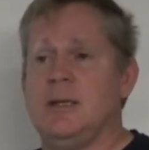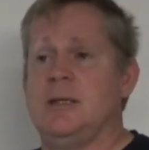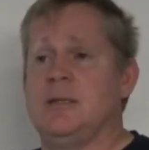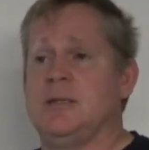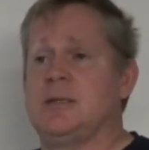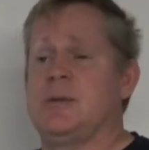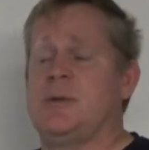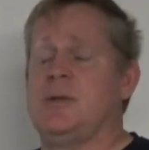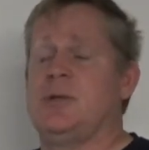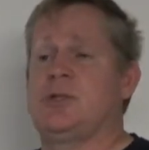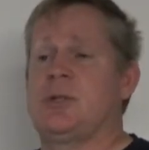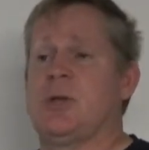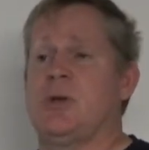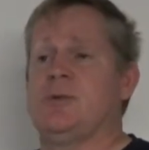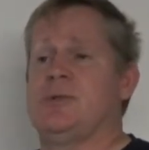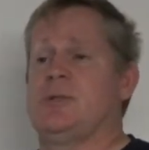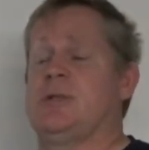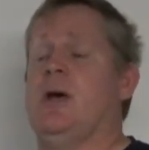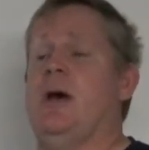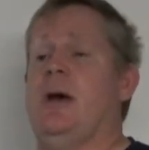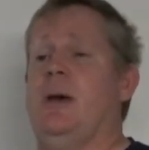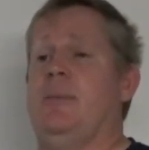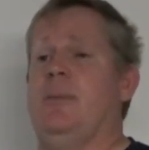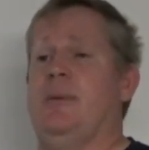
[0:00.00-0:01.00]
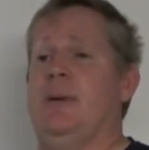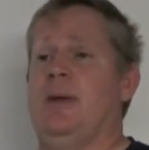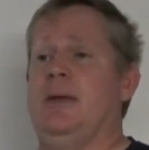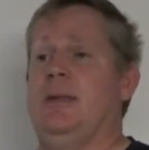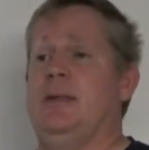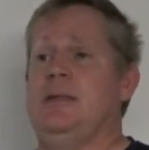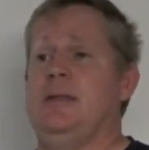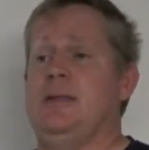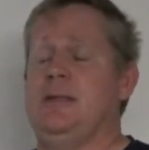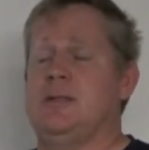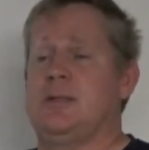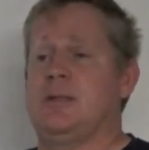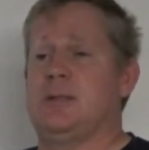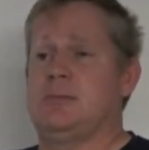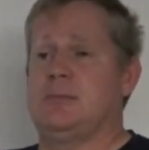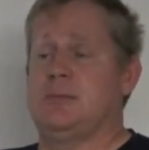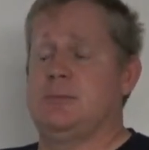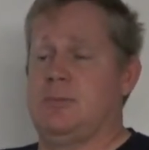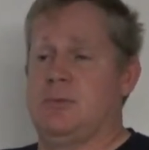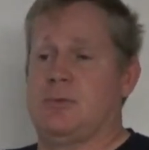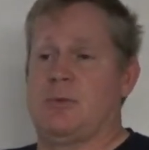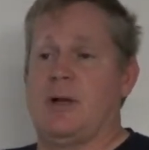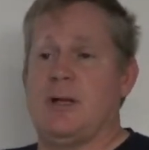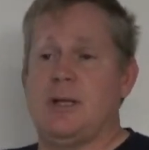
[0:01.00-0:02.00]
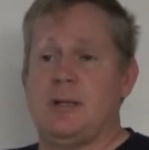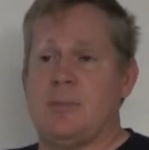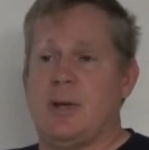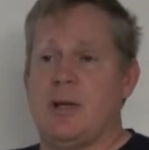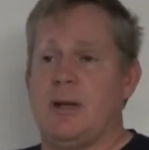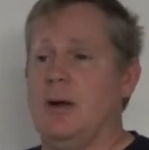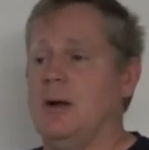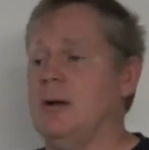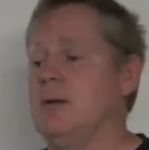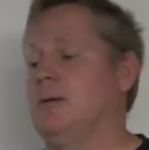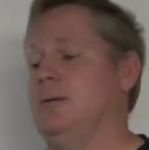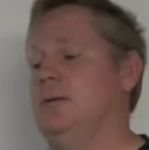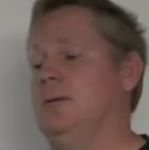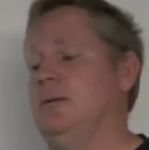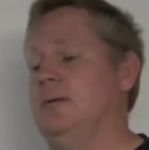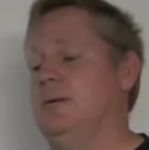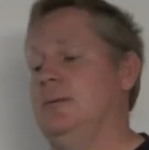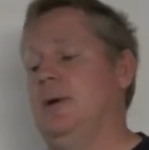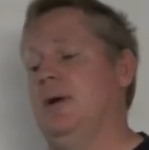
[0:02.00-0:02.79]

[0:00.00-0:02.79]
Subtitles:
So he shows up and he's threatening my uncle.